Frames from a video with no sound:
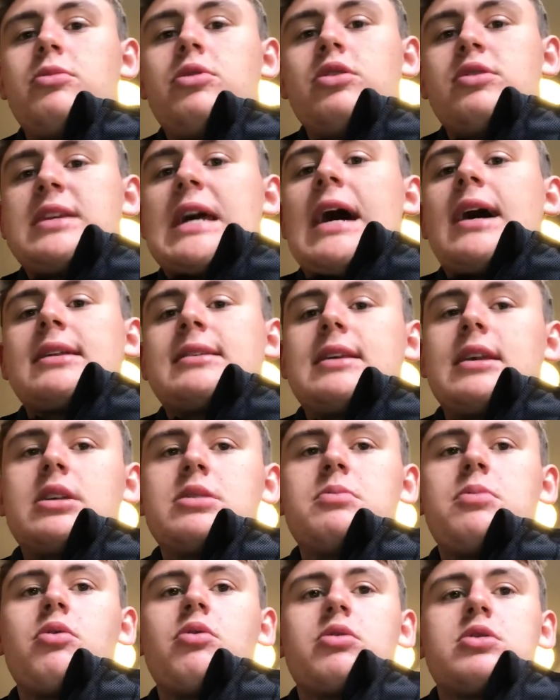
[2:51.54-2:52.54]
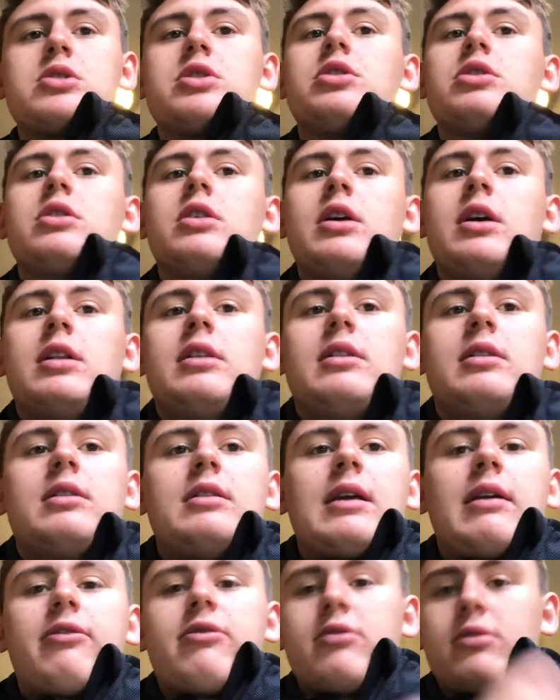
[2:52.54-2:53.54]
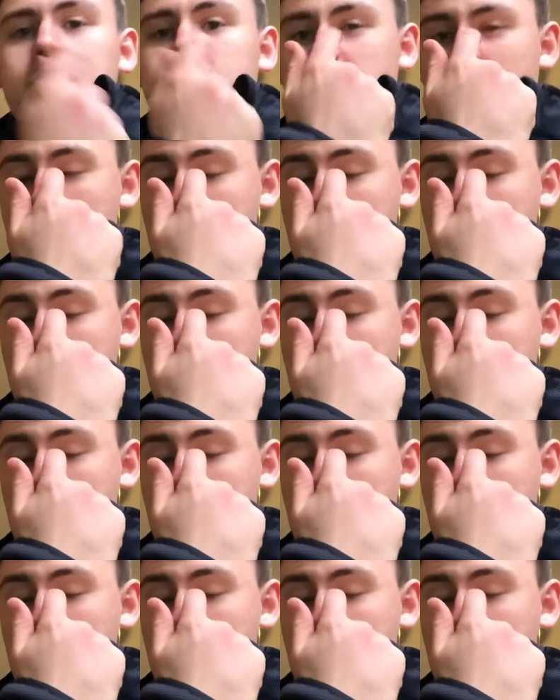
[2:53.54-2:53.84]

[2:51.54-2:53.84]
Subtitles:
tactics books and different